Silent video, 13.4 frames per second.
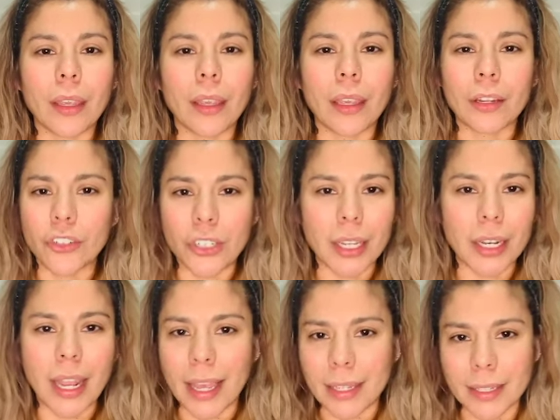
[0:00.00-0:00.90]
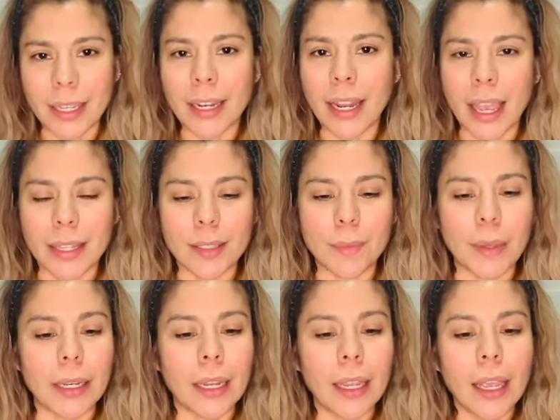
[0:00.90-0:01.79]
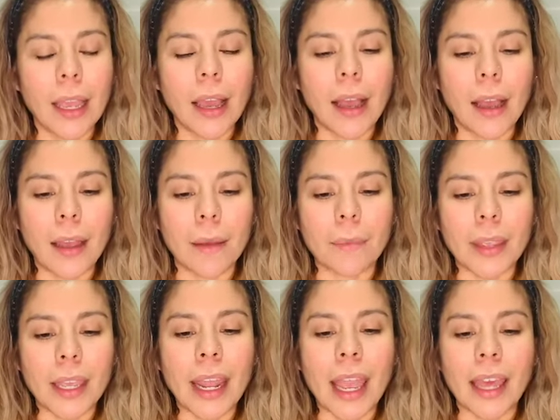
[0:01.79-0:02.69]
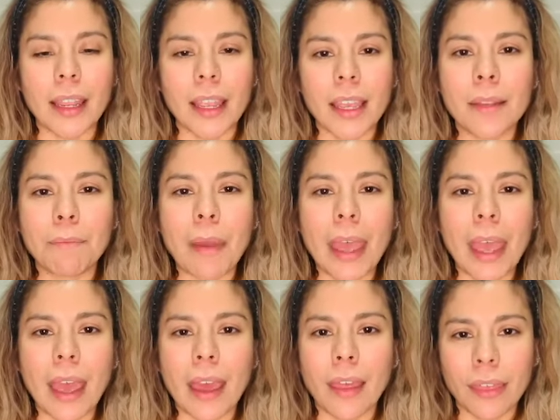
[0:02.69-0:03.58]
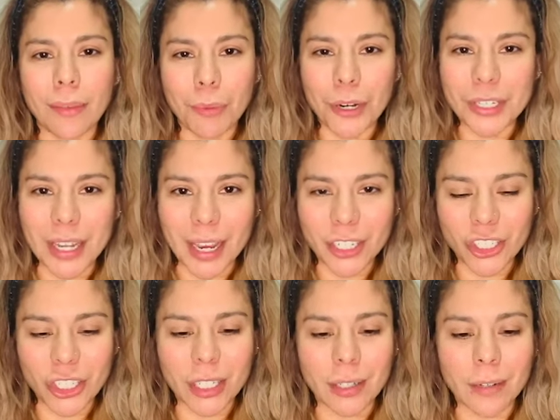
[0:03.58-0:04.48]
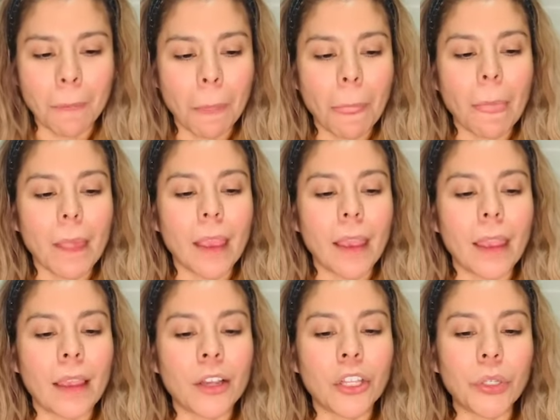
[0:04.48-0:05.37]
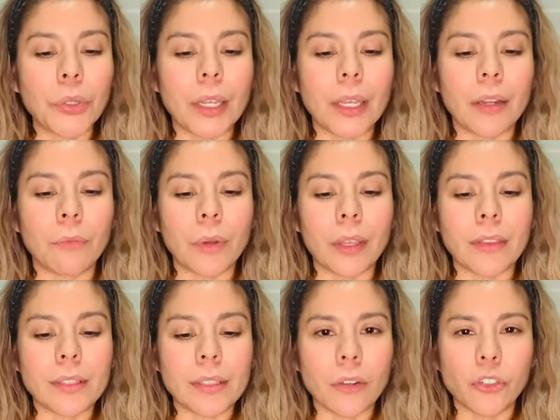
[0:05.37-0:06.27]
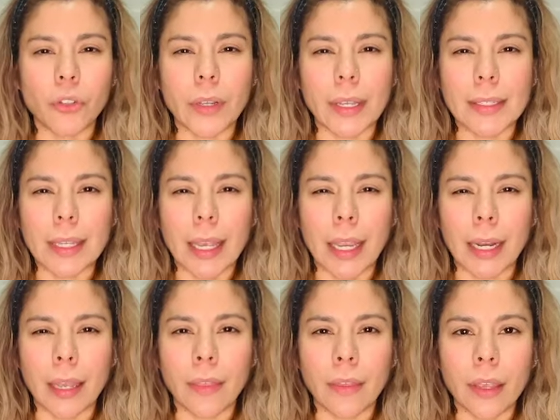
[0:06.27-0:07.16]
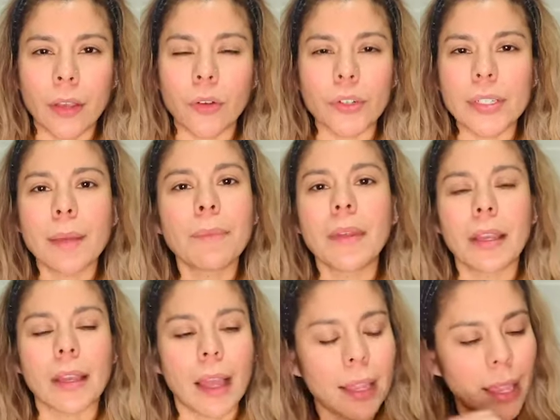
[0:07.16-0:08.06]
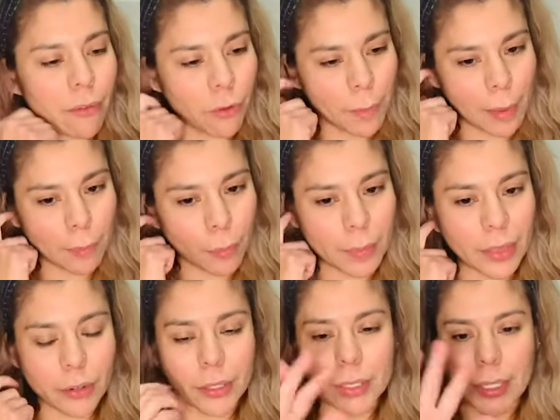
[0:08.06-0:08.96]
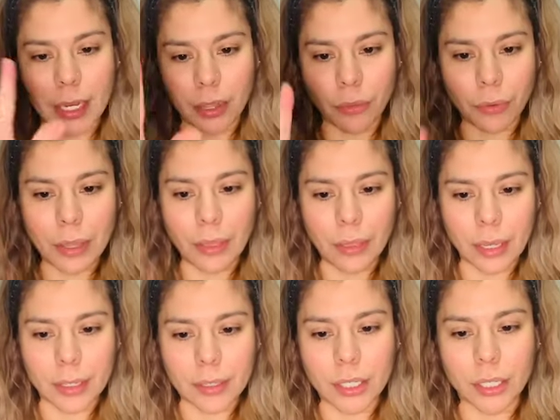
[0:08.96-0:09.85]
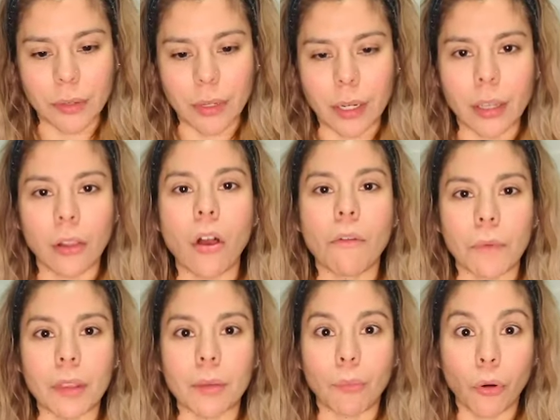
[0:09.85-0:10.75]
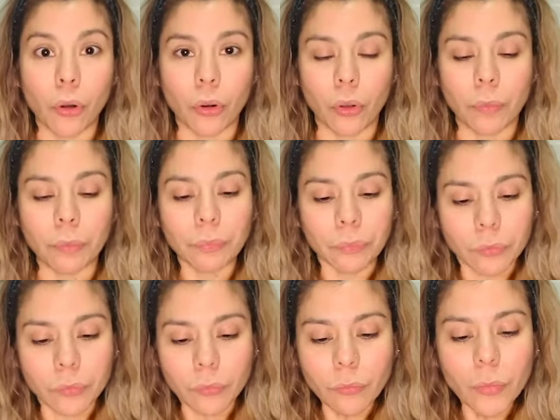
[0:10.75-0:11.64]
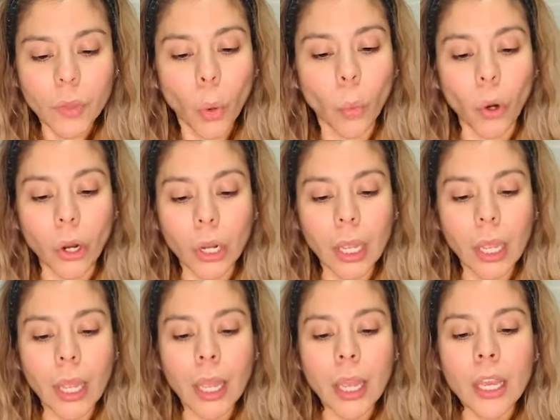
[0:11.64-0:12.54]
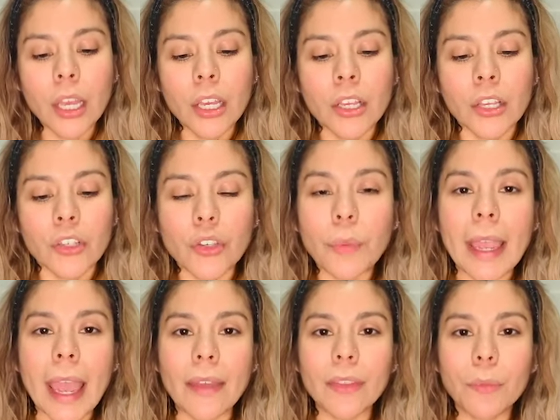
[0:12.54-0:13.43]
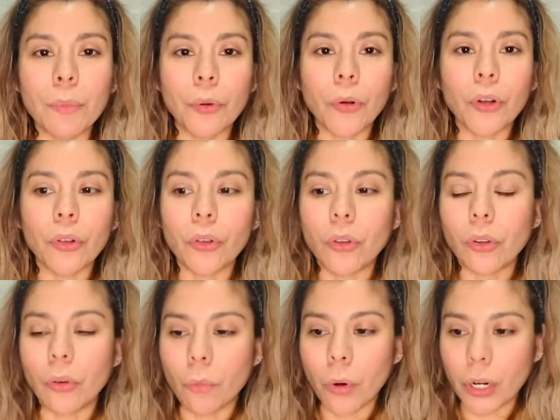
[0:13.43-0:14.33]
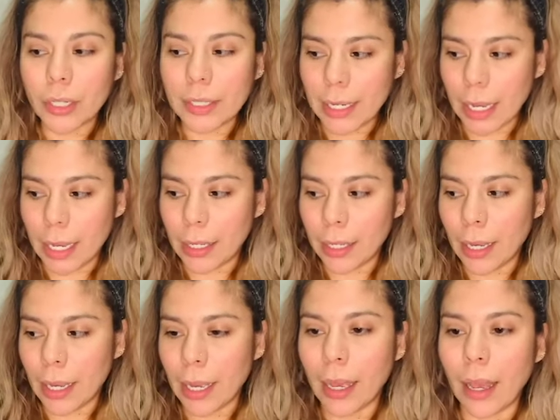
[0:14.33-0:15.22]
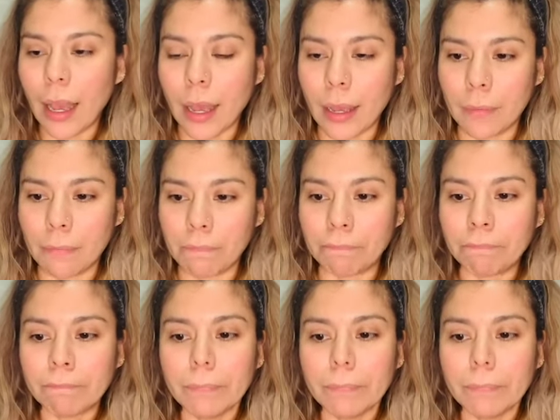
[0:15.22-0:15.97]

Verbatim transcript: energy enhan enhancement. Um, it had empath protection included with social anxiety, I think, or something. I can't remember, but there is like three things to it along with the portal work. So we had the portal work done. Um,